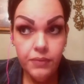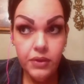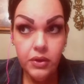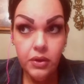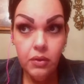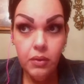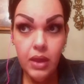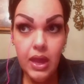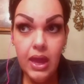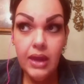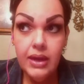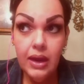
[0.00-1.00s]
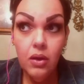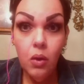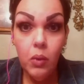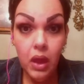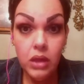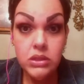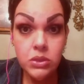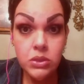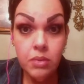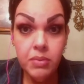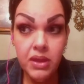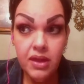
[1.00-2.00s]
And I know we all do
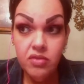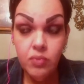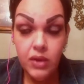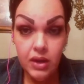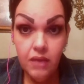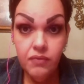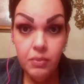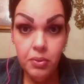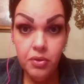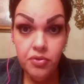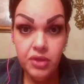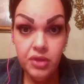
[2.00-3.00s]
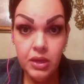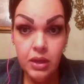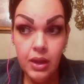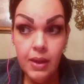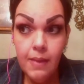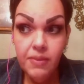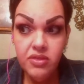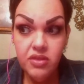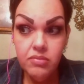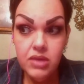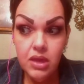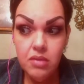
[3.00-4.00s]
it because we love the person, but
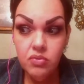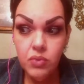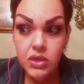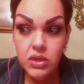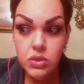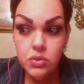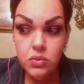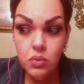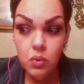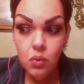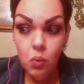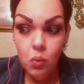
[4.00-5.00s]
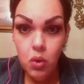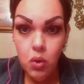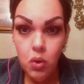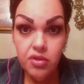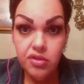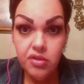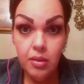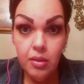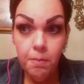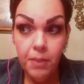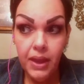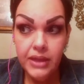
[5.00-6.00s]
sometimes we do worse
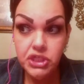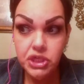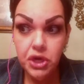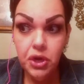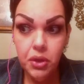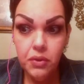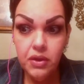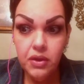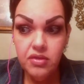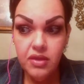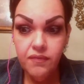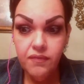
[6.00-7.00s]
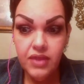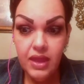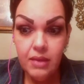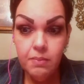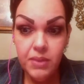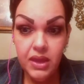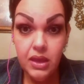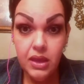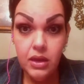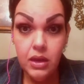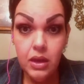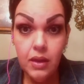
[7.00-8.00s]
by sugarcoating stuff than
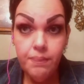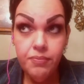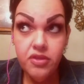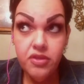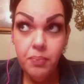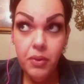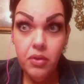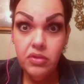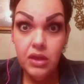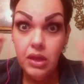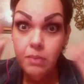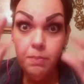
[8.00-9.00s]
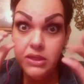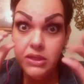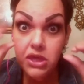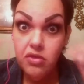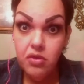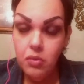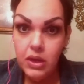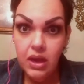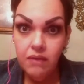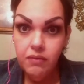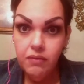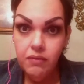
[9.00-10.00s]
being supposedly bitches or
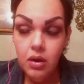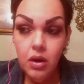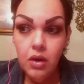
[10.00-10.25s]
whatever